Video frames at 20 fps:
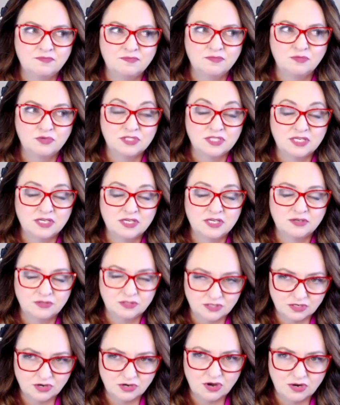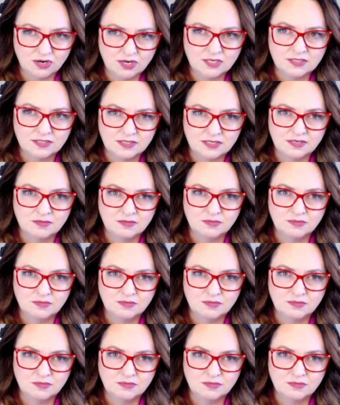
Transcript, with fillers: was killed in a car accident